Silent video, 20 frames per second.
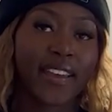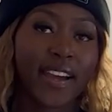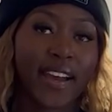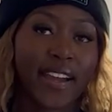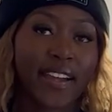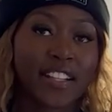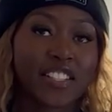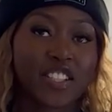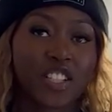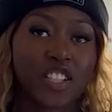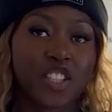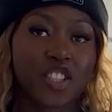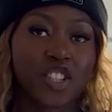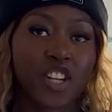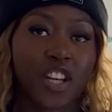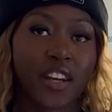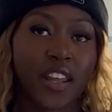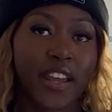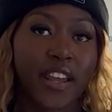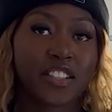guys, it's
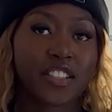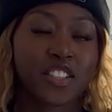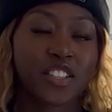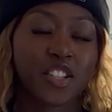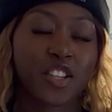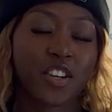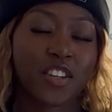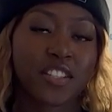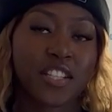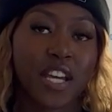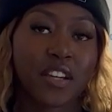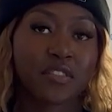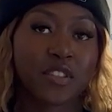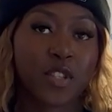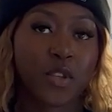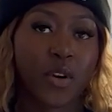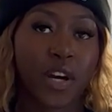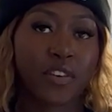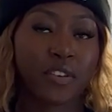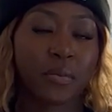Janet, Digital
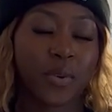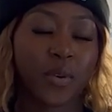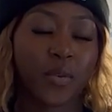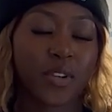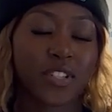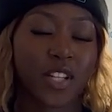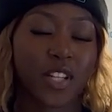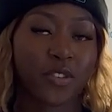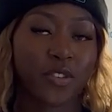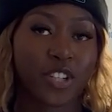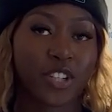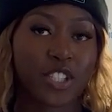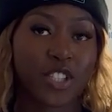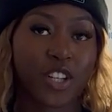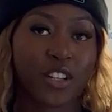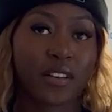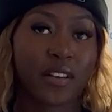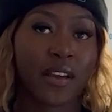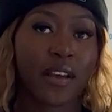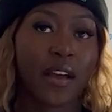Service Squad from the Waterloo
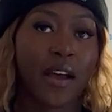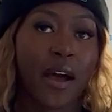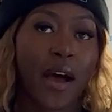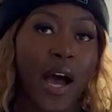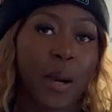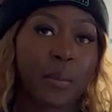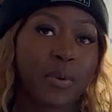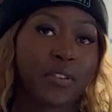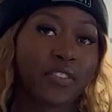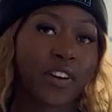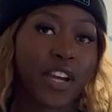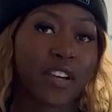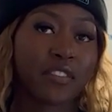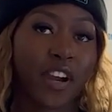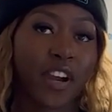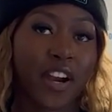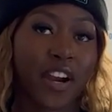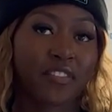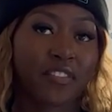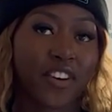Region. Happy 5
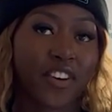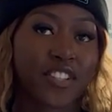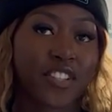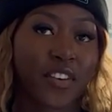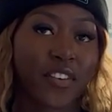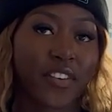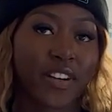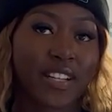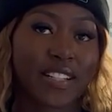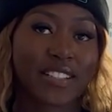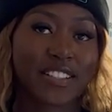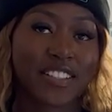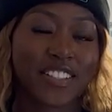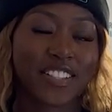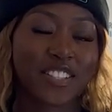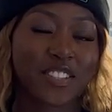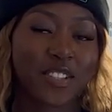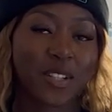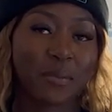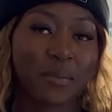year anniversary,
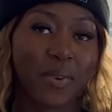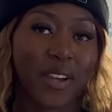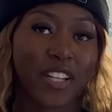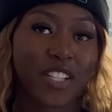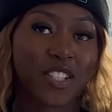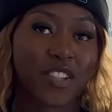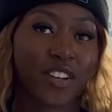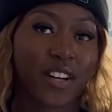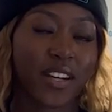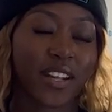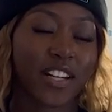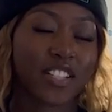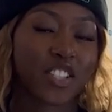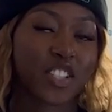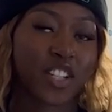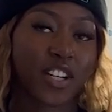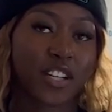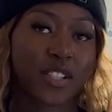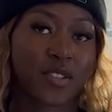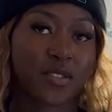Digital Main Street, and
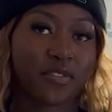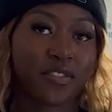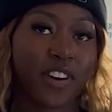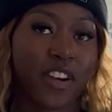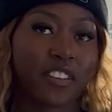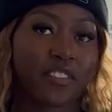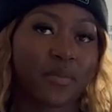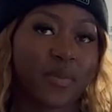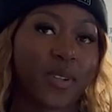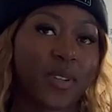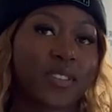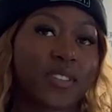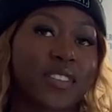cheers to 5 more.